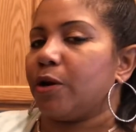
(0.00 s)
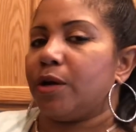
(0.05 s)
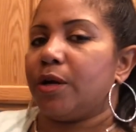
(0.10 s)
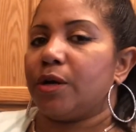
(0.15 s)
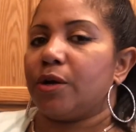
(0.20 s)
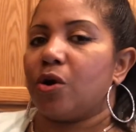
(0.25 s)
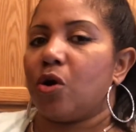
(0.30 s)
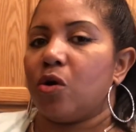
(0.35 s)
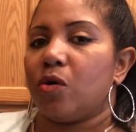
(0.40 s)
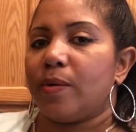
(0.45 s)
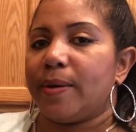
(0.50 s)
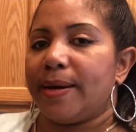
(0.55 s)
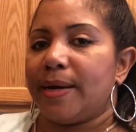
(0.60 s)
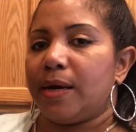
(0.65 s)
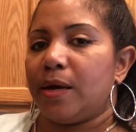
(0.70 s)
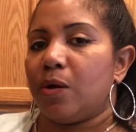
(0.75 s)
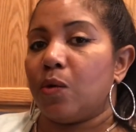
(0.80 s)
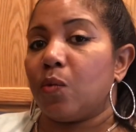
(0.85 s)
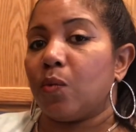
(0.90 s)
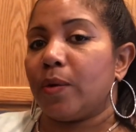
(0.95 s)
to go
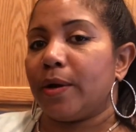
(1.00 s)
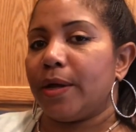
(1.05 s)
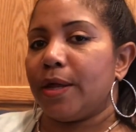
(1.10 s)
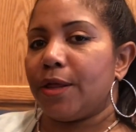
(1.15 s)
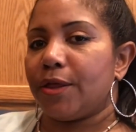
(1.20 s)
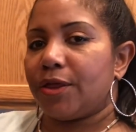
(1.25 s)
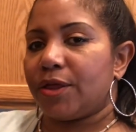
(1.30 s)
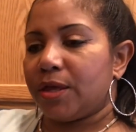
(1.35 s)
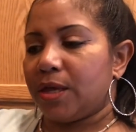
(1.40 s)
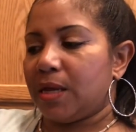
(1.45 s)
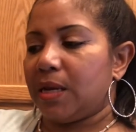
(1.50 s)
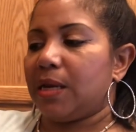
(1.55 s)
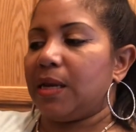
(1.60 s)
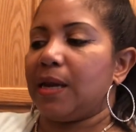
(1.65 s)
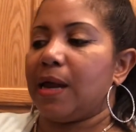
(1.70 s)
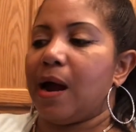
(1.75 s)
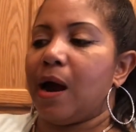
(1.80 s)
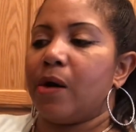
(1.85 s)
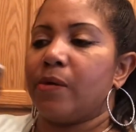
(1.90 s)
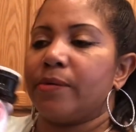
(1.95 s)
in with
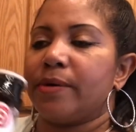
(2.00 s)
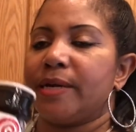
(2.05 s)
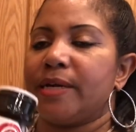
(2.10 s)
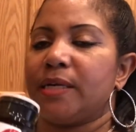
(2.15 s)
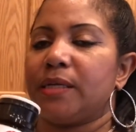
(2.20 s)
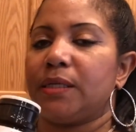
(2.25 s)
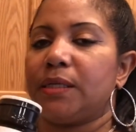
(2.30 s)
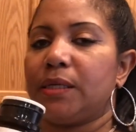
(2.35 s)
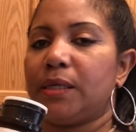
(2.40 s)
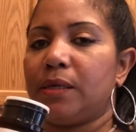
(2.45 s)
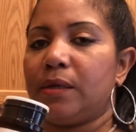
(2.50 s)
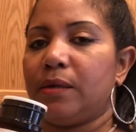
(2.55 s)
Lawry's.